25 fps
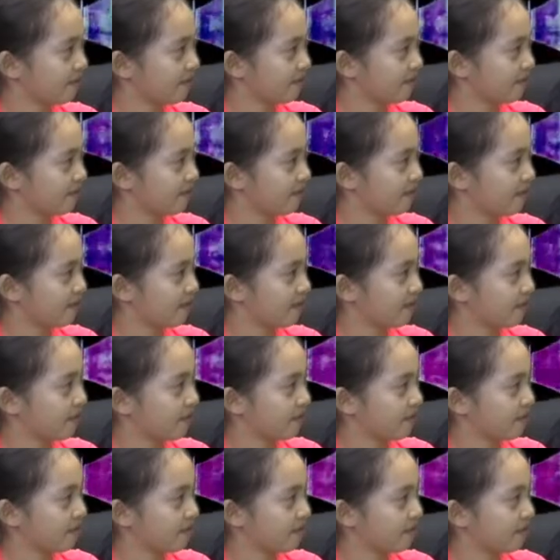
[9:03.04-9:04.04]

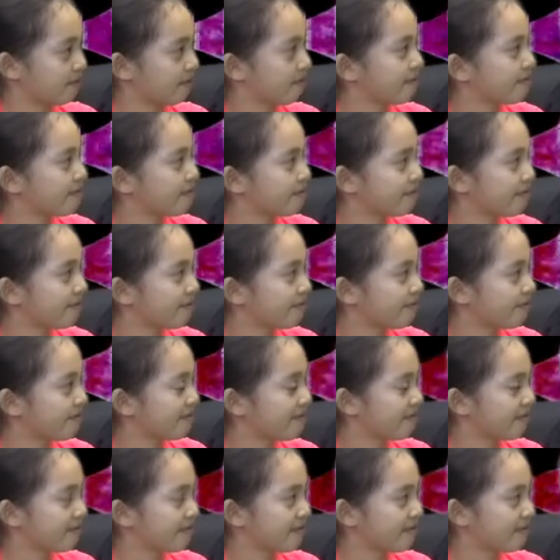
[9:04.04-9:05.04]

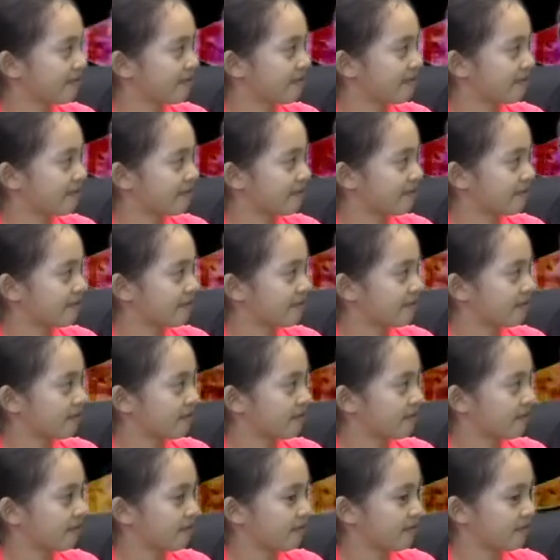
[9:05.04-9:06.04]

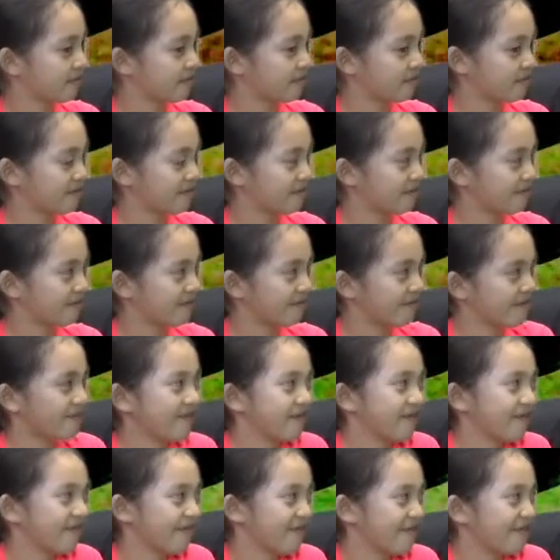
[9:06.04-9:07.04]

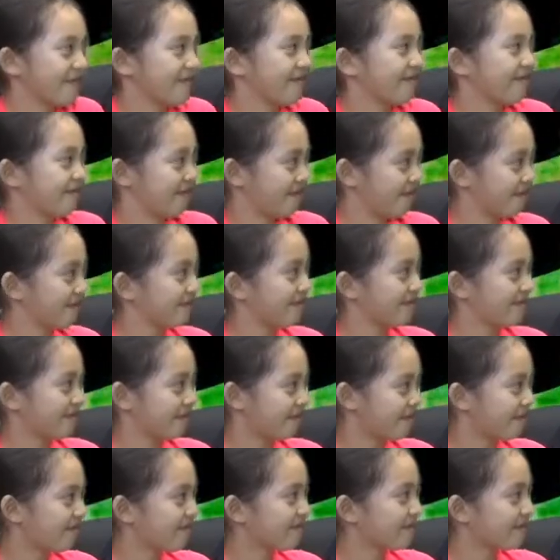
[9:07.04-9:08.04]

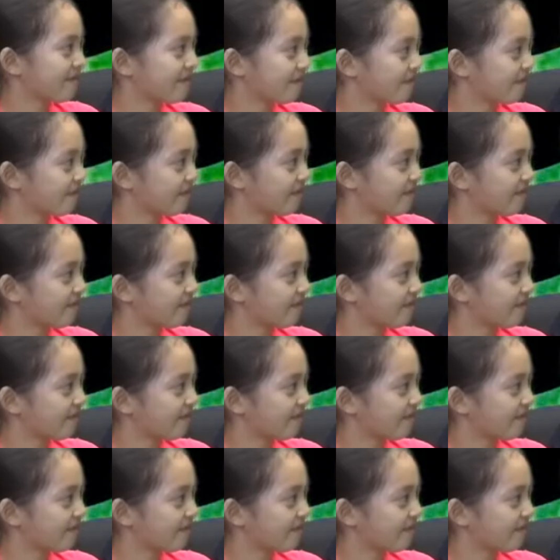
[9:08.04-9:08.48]
No words are spoken by the person on screen.